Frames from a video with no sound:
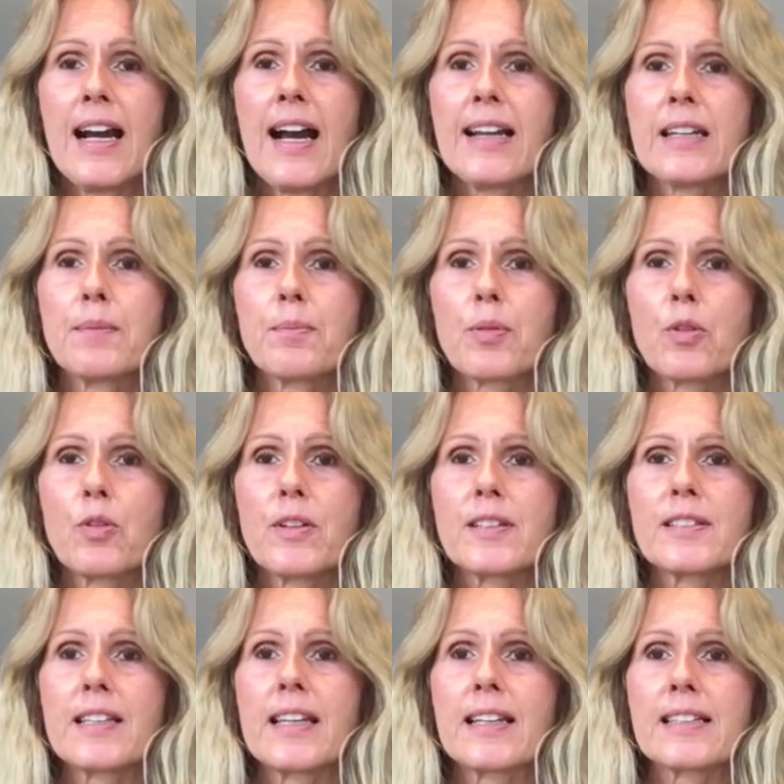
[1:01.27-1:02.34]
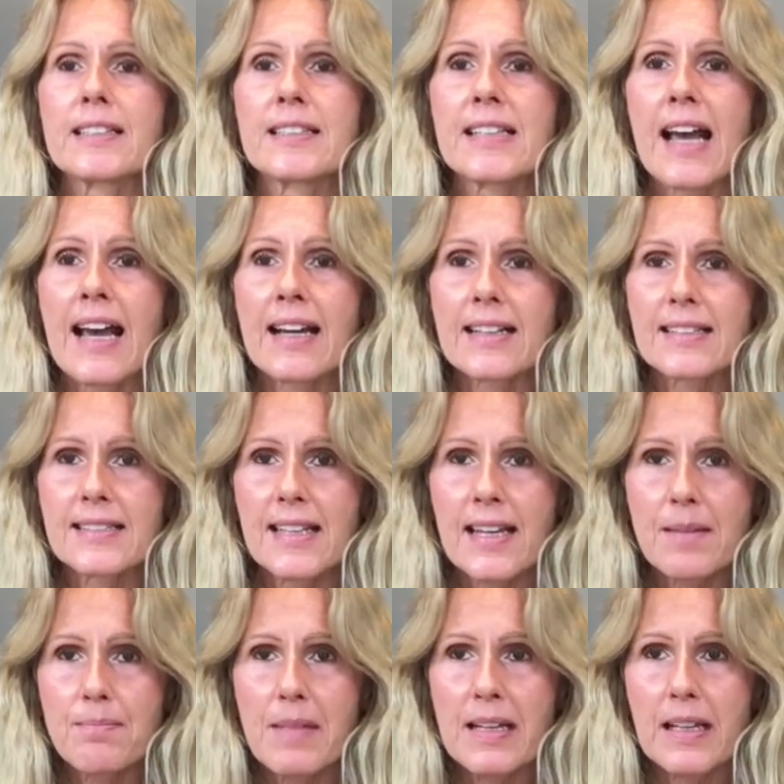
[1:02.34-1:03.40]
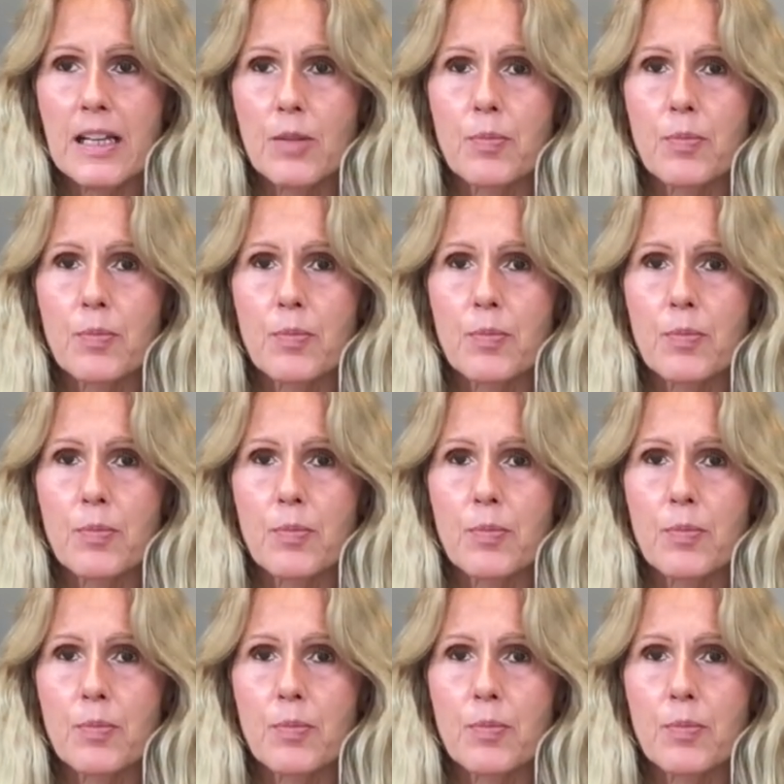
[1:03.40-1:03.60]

and employs the exact same mental